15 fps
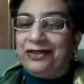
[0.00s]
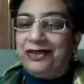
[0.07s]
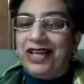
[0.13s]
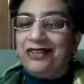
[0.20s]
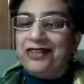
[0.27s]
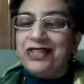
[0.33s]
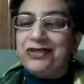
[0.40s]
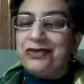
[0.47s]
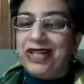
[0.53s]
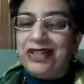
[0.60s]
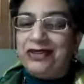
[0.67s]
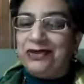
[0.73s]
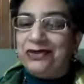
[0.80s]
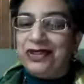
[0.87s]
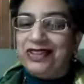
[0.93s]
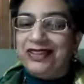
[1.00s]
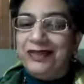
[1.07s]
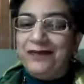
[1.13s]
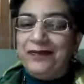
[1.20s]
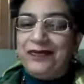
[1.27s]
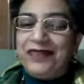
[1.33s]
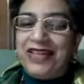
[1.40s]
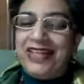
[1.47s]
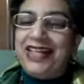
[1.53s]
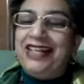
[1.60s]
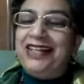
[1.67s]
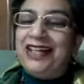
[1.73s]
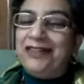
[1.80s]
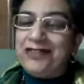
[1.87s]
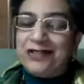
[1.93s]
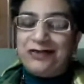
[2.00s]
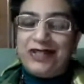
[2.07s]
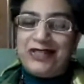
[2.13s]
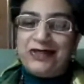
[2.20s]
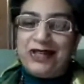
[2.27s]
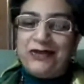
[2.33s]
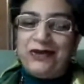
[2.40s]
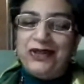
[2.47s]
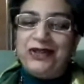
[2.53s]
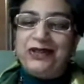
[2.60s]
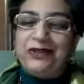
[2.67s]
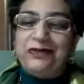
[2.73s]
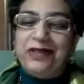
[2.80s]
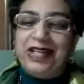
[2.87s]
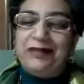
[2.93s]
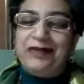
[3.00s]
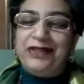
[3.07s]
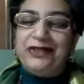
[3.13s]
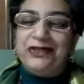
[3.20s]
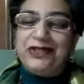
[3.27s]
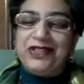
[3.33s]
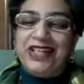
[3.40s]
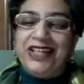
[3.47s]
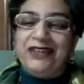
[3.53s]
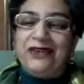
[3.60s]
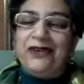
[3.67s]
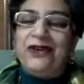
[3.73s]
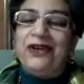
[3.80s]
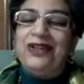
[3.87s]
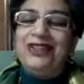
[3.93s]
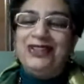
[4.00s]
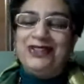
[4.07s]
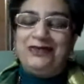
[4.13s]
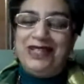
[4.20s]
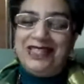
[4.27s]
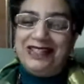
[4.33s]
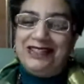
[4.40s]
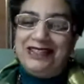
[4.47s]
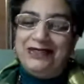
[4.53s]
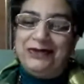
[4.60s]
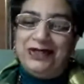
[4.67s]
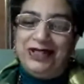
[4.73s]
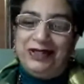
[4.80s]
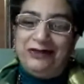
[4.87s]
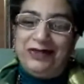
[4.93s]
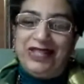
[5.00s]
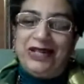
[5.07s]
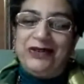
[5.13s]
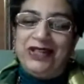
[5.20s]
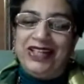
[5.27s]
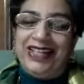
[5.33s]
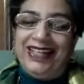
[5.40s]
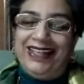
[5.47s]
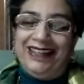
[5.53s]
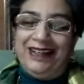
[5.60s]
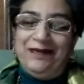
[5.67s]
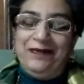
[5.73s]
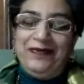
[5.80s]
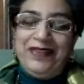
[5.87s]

I have a sweet tooth and I love sweets. So I wanted to be able to eat all the sweets in the world without a care.